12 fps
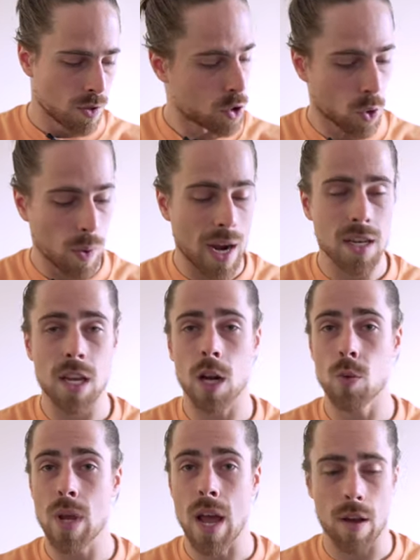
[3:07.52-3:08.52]
So right
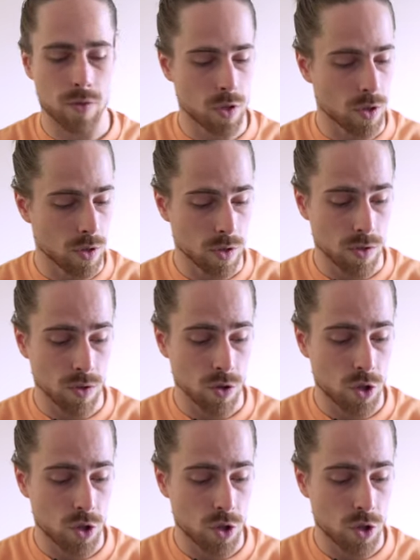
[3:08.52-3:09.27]
here we have the